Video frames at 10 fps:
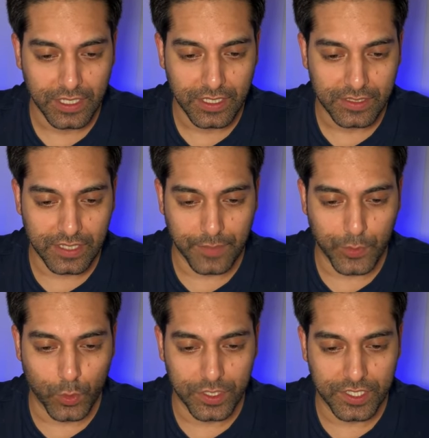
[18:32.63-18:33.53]

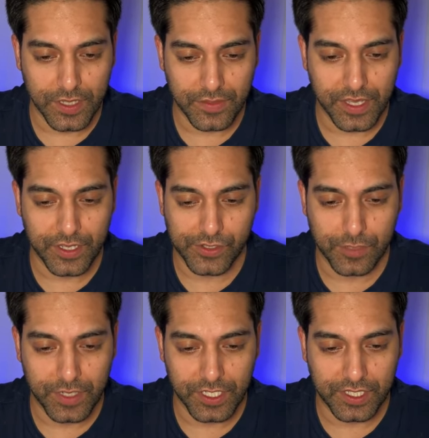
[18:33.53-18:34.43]
Singapore Auditor, thank you
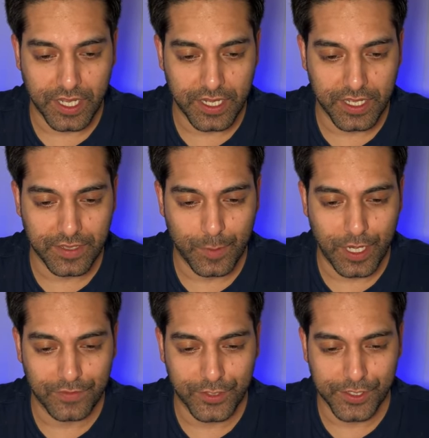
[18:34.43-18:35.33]
so much, saying we
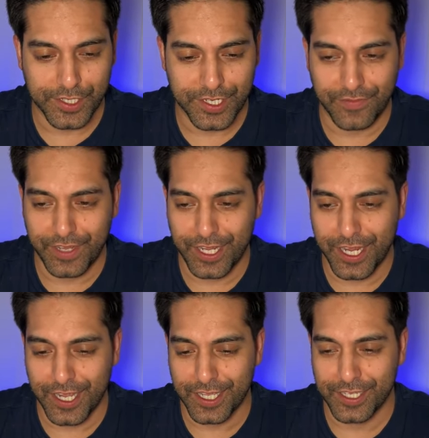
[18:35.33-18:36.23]
love 2CTV
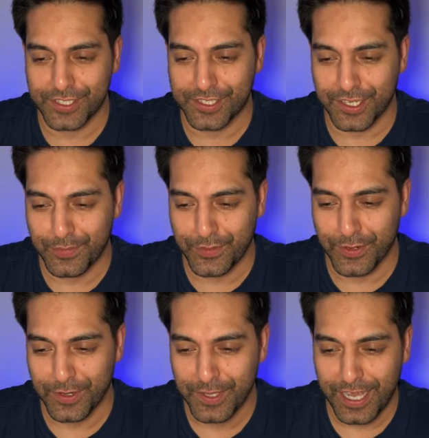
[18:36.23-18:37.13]
here in
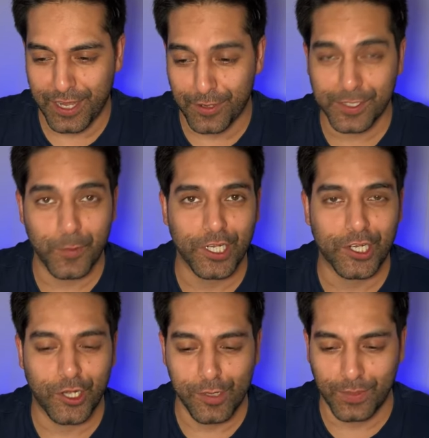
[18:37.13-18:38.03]
Singapore. And also, we're a
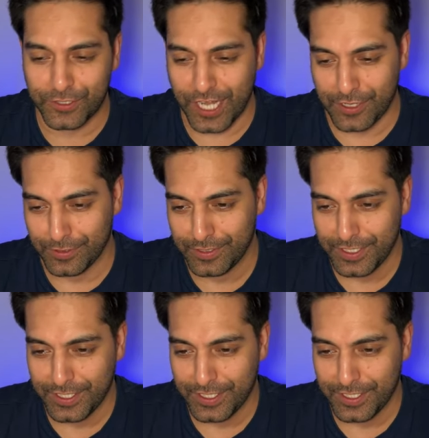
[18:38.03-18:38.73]
global channel.